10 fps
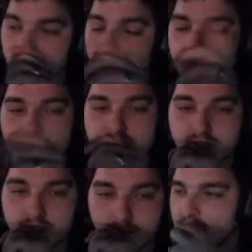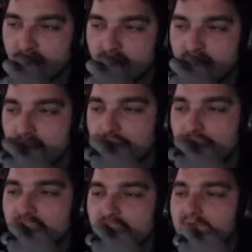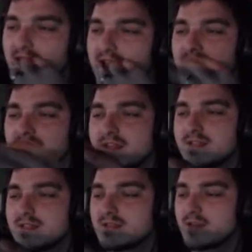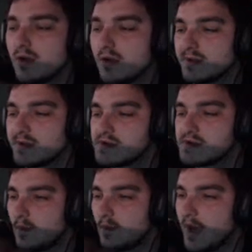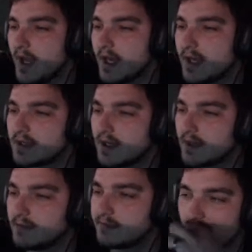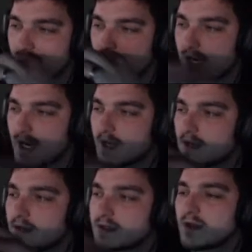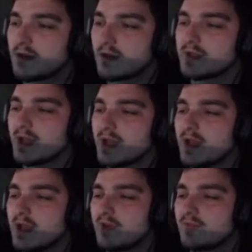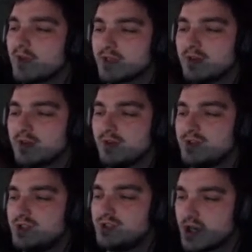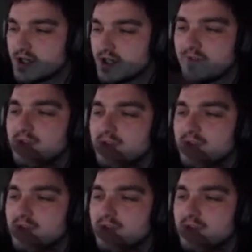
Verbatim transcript: could be interesting. I, but yeah, I had this installed way ahead of time. I uninstalled and reinstalled just for this